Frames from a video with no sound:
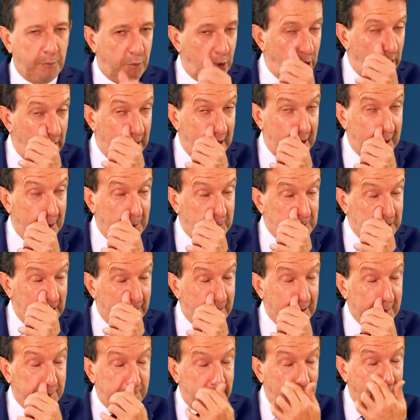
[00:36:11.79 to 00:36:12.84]
So
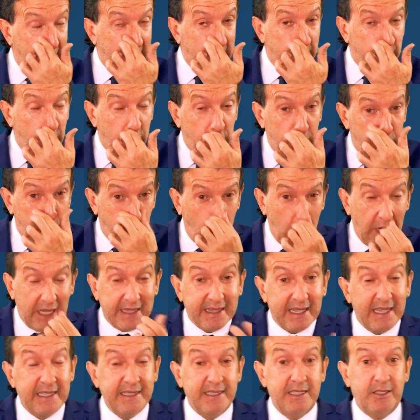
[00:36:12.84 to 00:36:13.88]
he will see the edge
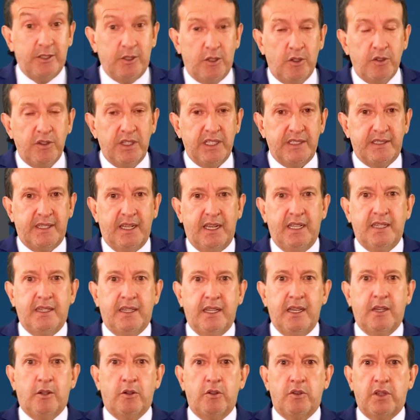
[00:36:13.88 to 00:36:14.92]
of the contact lens
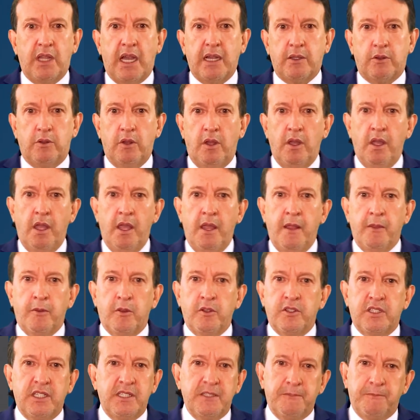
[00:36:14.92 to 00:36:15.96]
instead of clear vision.
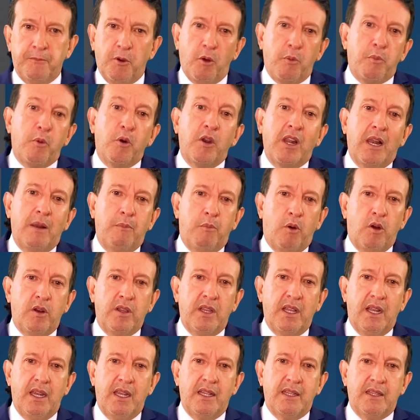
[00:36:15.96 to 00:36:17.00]
And I love
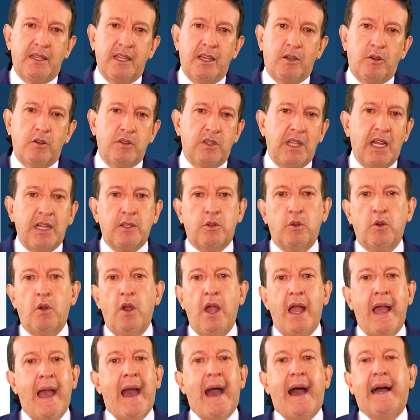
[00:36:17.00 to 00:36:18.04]
to flatten it
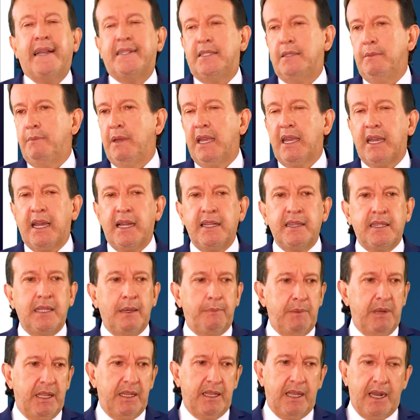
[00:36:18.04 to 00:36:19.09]
this way,
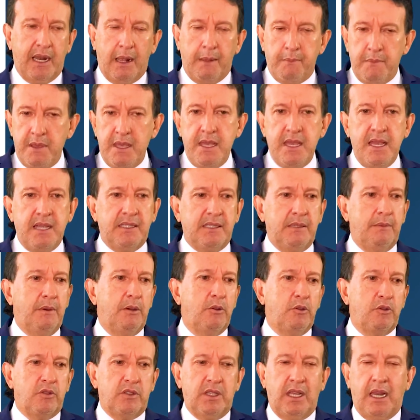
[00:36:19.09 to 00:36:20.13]
and I like to keep it
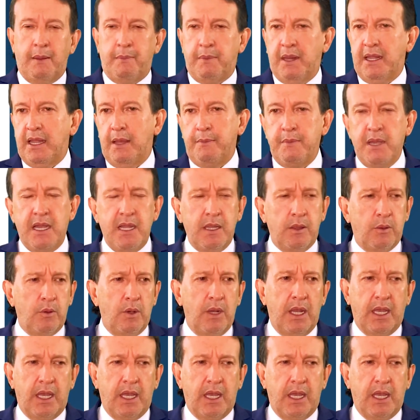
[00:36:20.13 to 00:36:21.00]
flat, believe it or not.